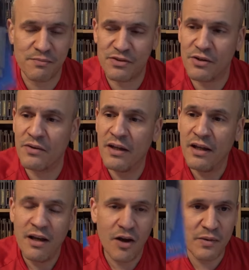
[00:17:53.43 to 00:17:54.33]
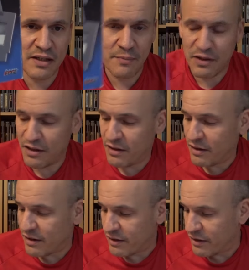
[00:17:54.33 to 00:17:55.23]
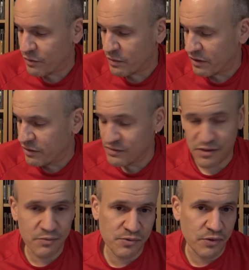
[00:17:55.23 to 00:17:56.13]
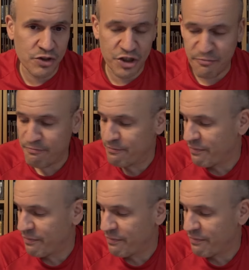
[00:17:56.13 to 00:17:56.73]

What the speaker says: So always happy to get another one of those, and it was really cheap.